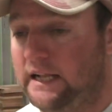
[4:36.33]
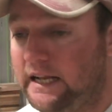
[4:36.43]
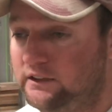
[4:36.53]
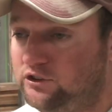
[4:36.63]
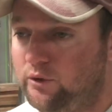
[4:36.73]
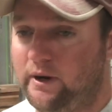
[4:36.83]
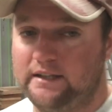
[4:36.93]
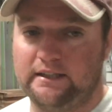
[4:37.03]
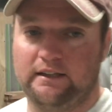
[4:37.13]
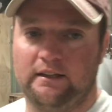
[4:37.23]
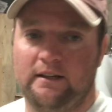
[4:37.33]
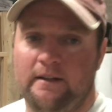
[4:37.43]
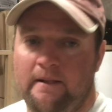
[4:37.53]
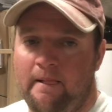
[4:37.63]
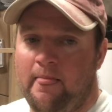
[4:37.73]
And so I did,
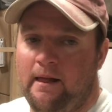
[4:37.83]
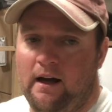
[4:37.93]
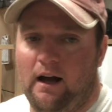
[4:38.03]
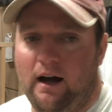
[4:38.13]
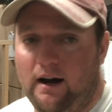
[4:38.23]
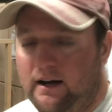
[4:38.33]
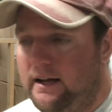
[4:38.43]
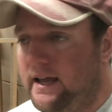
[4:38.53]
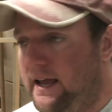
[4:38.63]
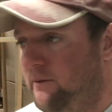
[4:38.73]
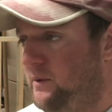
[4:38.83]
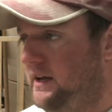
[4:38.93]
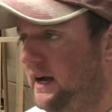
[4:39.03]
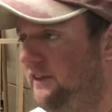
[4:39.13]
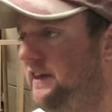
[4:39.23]
and we
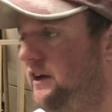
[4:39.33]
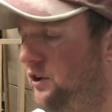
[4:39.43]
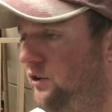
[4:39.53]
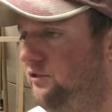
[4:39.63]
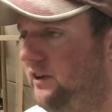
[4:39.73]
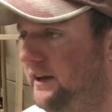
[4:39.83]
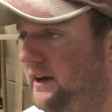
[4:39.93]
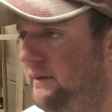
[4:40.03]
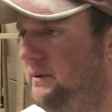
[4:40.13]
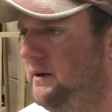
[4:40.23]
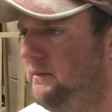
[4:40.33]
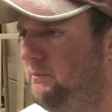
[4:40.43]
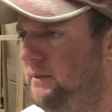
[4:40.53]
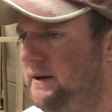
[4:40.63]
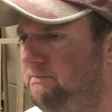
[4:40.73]
got that all set up.
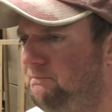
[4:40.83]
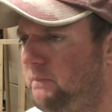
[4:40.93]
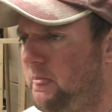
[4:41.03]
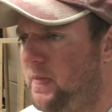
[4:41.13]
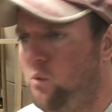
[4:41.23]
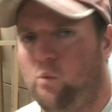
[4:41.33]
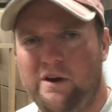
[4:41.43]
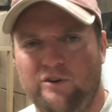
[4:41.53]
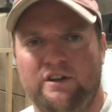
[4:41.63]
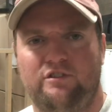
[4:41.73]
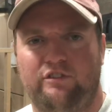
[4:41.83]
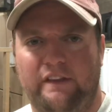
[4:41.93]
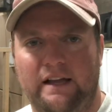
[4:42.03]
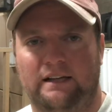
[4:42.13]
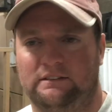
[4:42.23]
But the weirdest
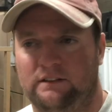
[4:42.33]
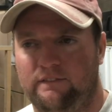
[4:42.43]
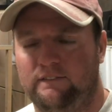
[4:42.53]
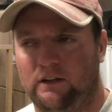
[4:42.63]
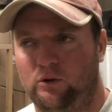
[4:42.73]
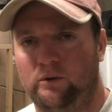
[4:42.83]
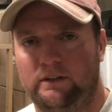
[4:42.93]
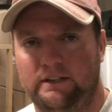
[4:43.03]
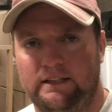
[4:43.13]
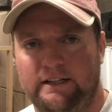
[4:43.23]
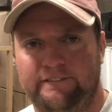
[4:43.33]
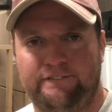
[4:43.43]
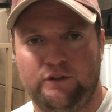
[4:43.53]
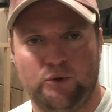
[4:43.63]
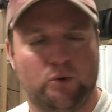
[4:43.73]
thing, though,
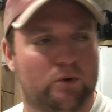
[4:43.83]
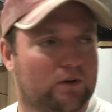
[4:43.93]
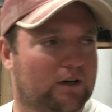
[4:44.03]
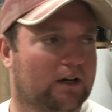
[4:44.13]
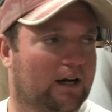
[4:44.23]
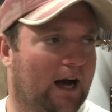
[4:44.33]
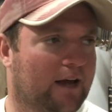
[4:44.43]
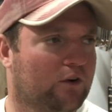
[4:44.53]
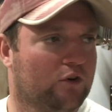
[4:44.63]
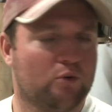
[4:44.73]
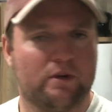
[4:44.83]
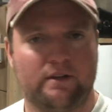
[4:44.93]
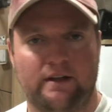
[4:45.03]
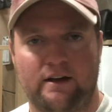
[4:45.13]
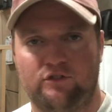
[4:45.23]
I don't know when
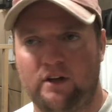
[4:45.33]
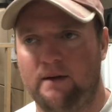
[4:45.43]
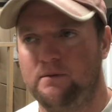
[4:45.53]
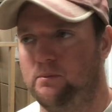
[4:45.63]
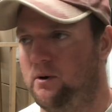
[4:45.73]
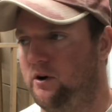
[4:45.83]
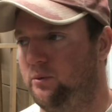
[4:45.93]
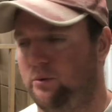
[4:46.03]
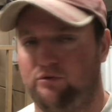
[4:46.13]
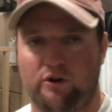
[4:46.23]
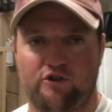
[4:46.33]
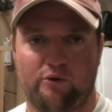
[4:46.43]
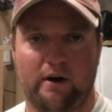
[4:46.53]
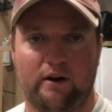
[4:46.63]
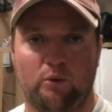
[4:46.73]
the last time you bought a
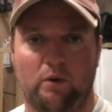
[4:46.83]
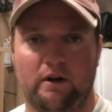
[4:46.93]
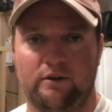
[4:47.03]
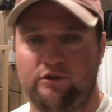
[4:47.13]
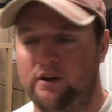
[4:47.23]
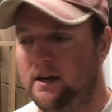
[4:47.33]
refrigerator was.